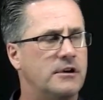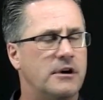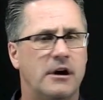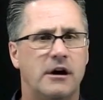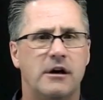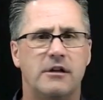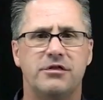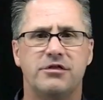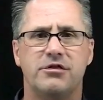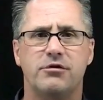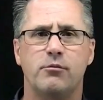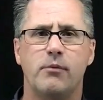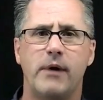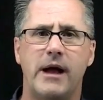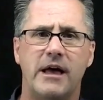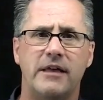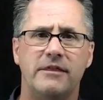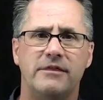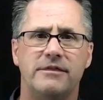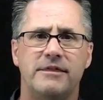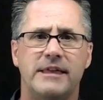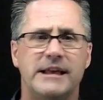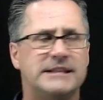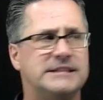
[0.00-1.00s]
a
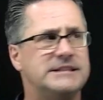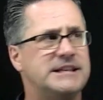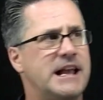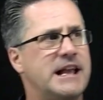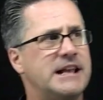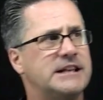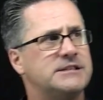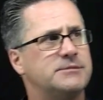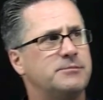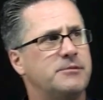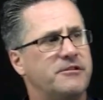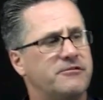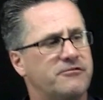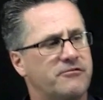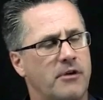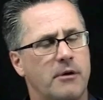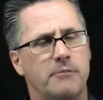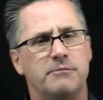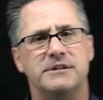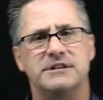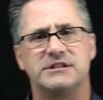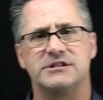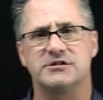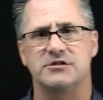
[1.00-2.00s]
thread that takes me
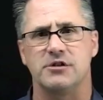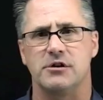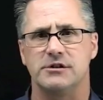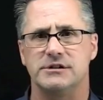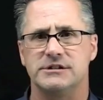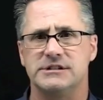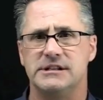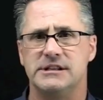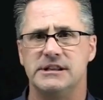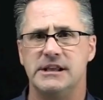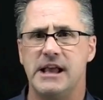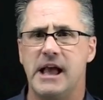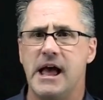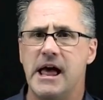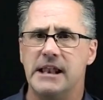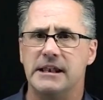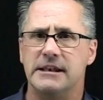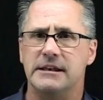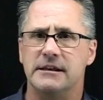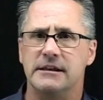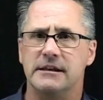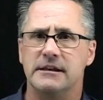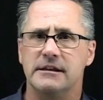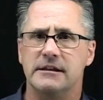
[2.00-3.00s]
from the start to the
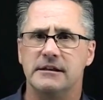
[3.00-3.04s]
end.